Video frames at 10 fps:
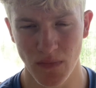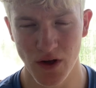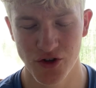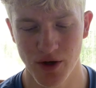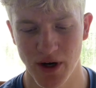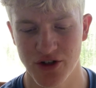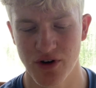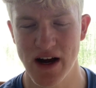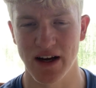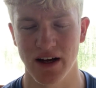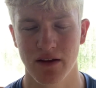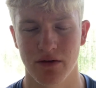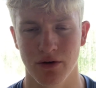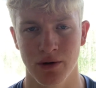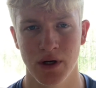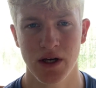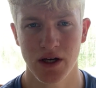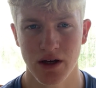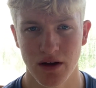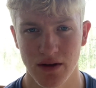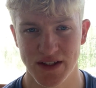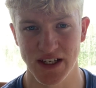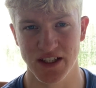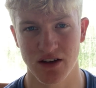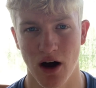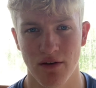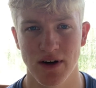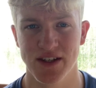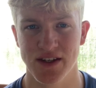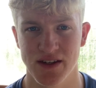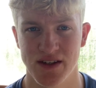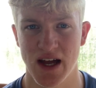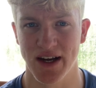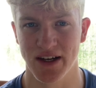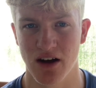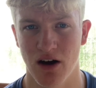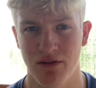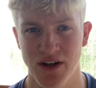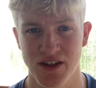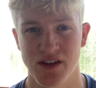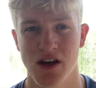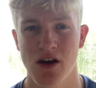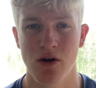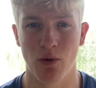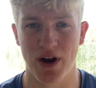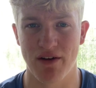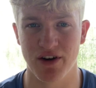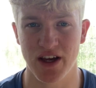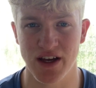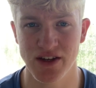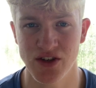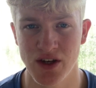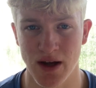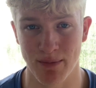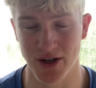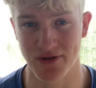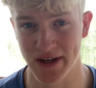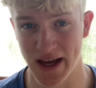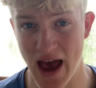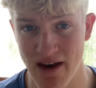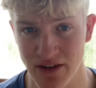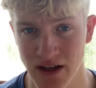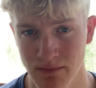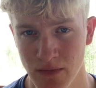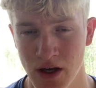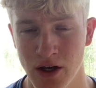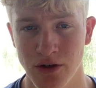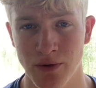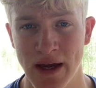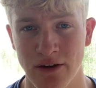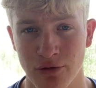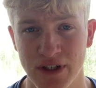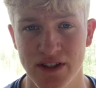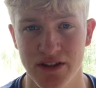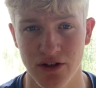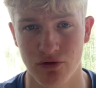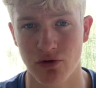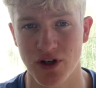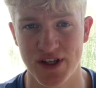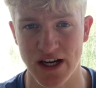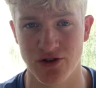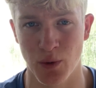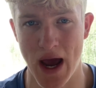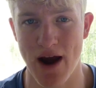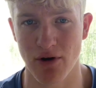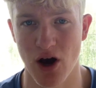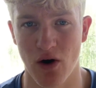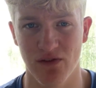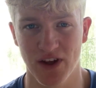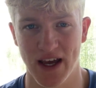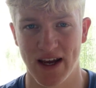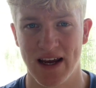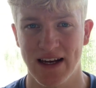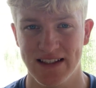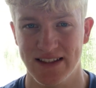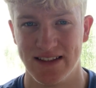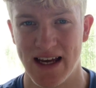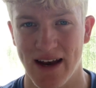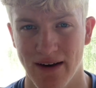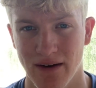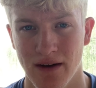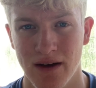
So by training through seated calf raises, standing calf raises, whatever it is, and by training it heavy, you increase the cross-sectional area of the Achilles tendon.